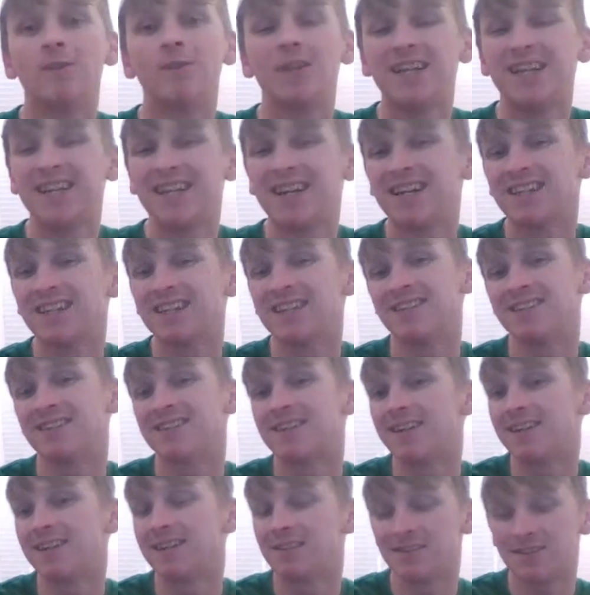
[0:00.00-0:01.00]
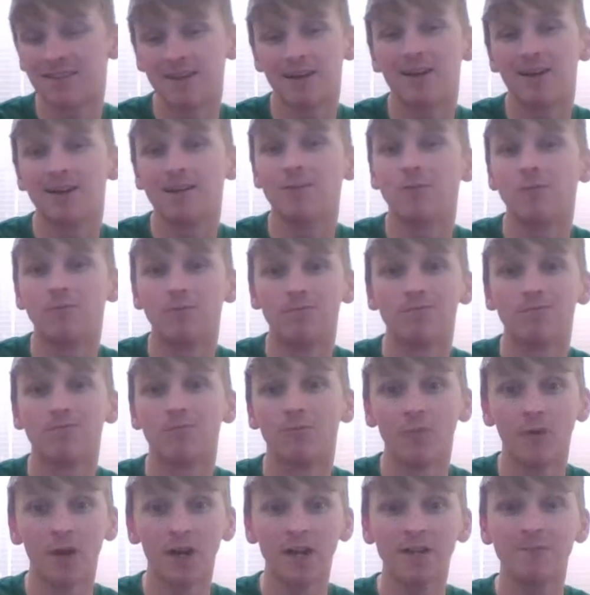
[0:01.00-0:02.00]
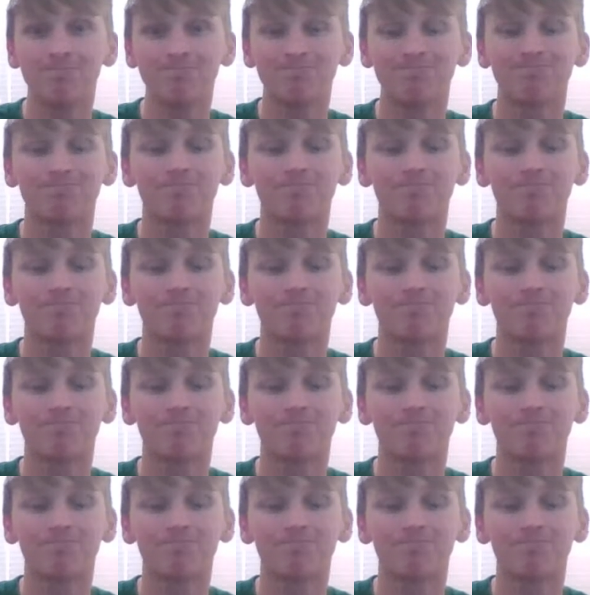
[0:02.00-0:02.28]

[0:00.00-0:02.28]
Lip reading: the United States title, right?